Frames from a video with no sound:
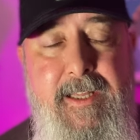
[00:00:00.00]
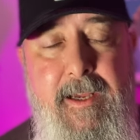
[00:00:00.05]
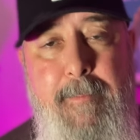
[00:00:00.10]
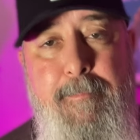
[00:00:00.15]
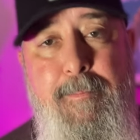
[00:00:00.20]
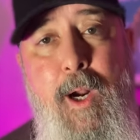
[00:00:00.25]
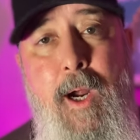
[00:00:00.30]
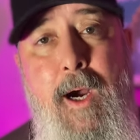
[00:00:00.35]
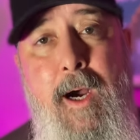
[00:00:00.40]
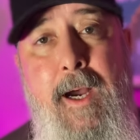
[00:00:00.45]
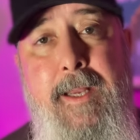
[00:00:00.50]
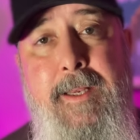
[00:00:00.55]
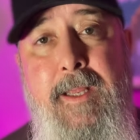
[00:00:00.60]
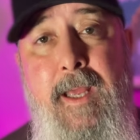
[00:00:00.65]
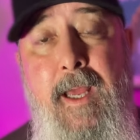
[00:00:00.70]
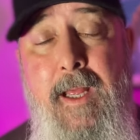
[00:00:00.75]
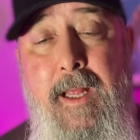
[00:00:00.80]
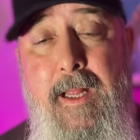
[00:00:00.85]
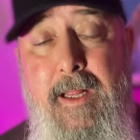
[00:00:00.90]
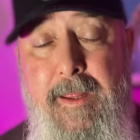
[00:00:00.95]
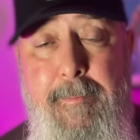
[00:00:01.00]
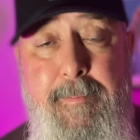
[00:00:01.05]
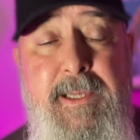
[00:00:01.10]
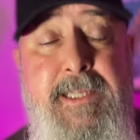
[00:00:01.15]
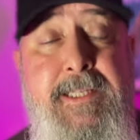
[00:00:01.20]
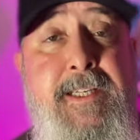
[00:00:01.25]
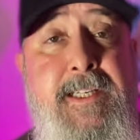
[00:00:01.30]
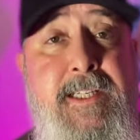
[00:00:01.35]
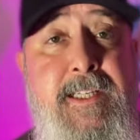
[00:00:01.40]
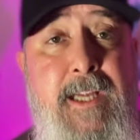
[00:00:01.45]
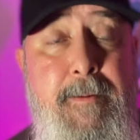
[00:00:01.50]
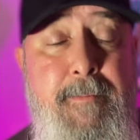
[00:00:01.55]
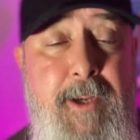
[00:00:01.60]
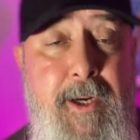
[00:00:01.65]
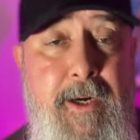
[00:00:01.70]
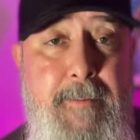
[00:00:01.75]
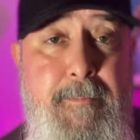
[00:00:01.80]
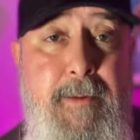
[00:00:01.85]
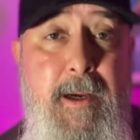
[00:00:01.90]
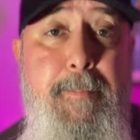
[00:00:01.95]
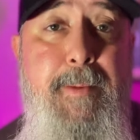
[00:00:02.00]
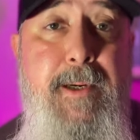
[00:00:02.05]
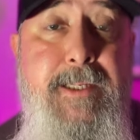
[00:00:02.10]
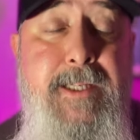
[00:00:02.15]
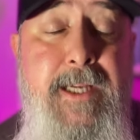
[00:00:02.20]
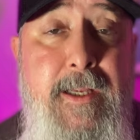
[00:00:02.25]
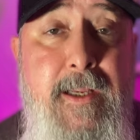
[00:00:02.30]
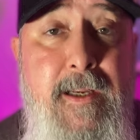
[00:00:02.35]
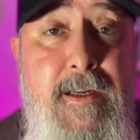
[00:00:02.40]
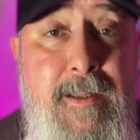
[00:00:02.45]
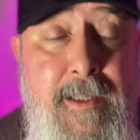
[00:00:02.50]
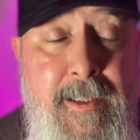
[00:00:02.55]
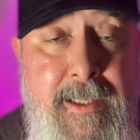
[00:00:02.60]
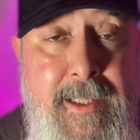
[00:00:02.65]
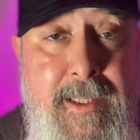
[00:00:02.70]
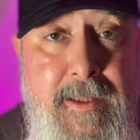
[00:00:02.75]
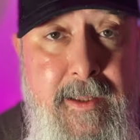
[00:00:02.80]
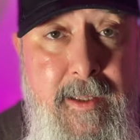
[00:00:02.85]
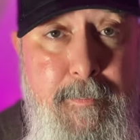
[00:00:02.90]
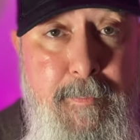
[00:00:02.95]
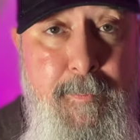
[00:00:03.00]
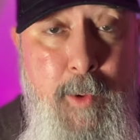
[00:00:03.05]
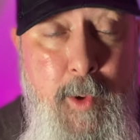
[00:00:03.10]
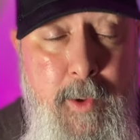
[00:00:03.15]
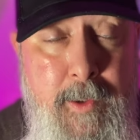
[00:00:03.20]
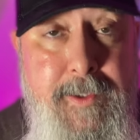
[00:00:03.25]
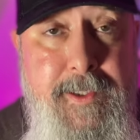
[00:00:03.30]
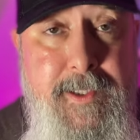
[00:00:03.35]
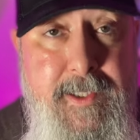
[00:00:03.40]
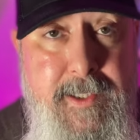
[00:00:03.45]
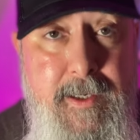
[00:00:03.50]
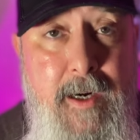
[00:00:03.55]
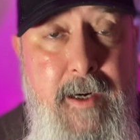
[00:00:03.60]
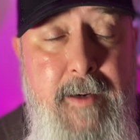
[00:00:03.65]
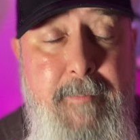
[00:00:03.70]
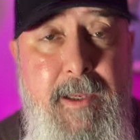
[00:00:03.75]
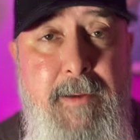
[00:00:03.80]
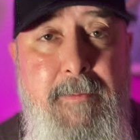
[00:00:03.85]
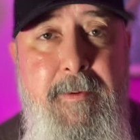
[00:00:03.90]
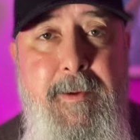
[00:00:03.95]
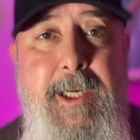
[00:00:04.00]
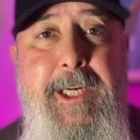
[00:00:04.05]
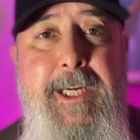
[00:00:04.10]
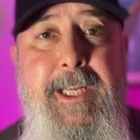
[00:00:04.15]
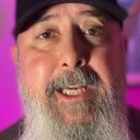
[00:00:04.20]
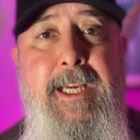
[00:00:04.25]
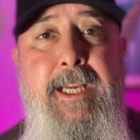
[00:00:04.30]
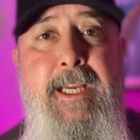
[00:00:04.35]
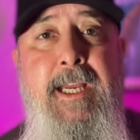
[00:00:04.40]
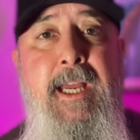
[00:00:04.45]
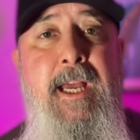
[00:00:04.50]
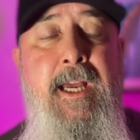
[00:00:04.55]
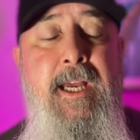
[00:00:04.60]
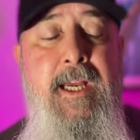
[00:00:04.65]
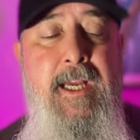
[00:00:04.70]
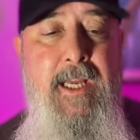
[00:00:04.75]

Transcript: that brought the business community, but particularly the Portland startup community,